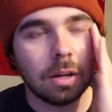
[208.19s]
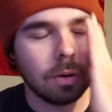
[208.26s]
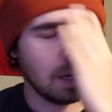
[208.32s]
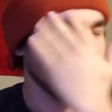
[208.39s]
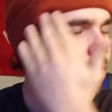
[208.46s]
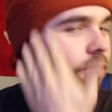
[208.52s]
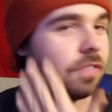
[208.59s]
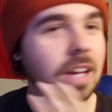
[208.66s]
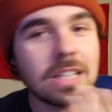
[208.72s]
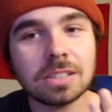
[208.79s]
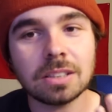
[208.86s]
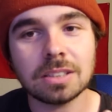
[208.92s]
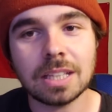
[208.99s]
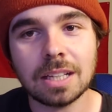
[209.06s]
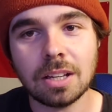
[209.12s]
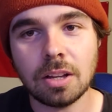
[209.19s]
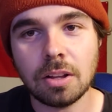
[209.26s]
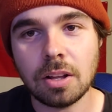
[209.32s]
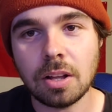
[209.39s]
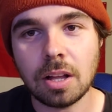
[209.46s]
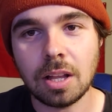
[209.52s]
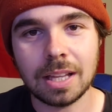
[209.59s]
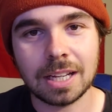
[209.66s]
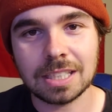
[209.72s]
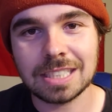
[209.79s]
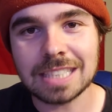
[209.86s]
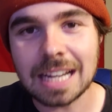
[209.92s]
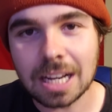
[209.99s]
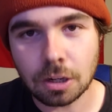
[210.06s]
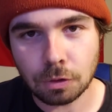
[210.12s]
and his face looks like a like a
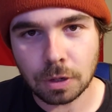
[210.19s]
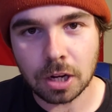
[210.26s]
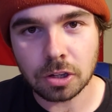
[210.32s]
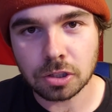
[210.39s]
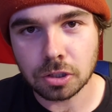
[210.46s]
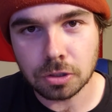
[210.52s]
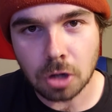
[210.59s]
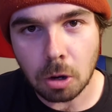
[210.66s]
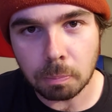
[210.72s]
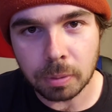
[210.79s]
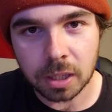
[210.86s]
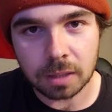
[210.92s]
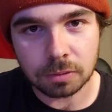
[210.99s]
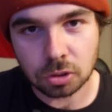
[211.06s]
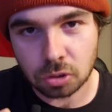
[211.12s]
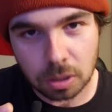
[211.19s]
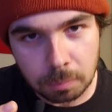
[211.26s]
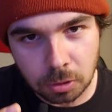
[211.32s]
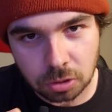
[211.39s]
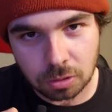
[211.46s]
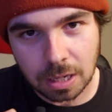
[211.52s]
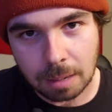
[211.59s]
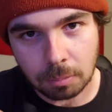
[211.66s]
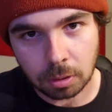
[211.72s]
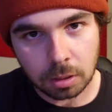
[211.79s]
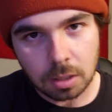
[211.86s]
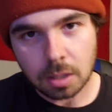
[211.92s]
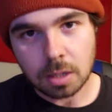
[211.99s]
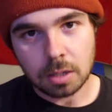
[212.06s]
second grader's notebook of scribble scrabble,